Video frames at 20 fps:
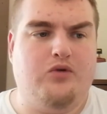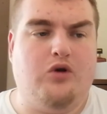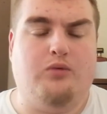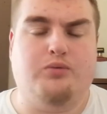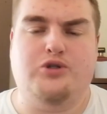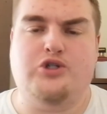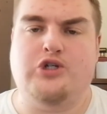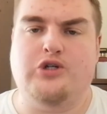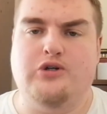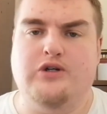
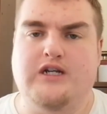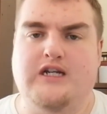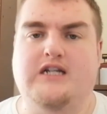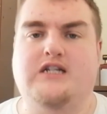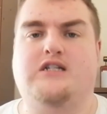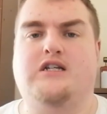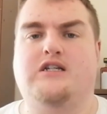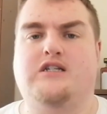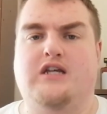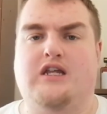
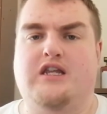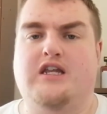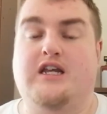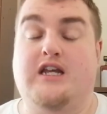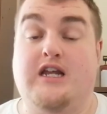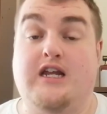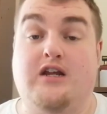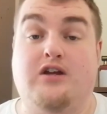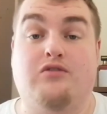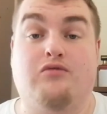opportunities, because I
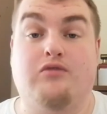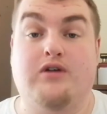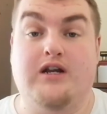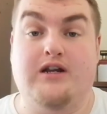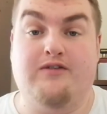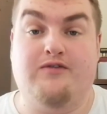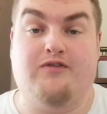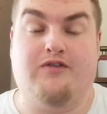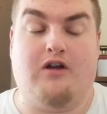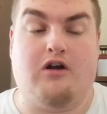think he could
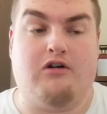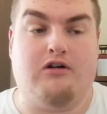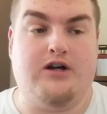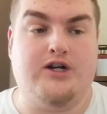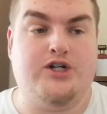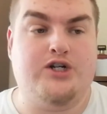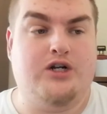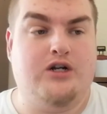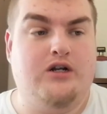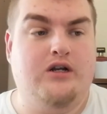really
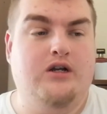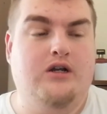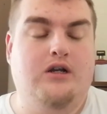flourish.